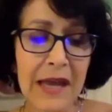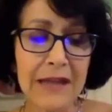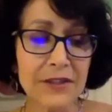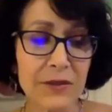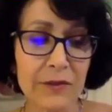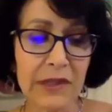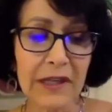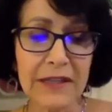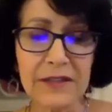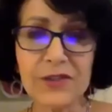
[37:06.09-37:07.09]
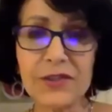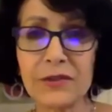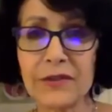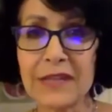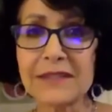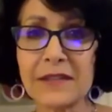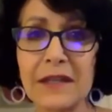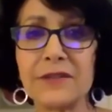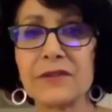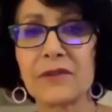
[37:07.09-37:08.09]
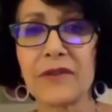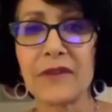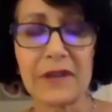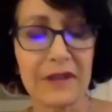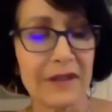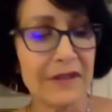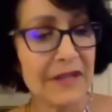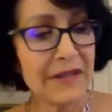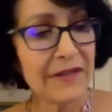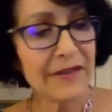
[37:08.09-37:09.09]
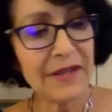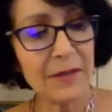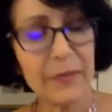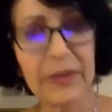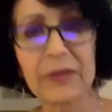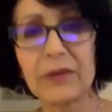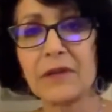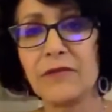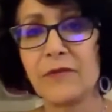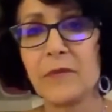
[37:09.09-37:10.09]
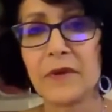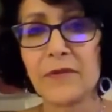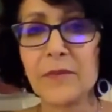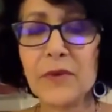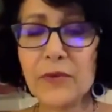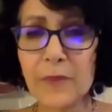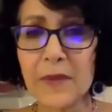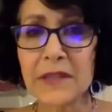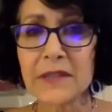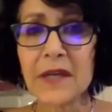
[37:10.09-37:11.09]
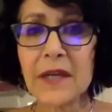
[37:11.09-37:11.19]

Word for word: as it relates to, that's under the pillar of movement.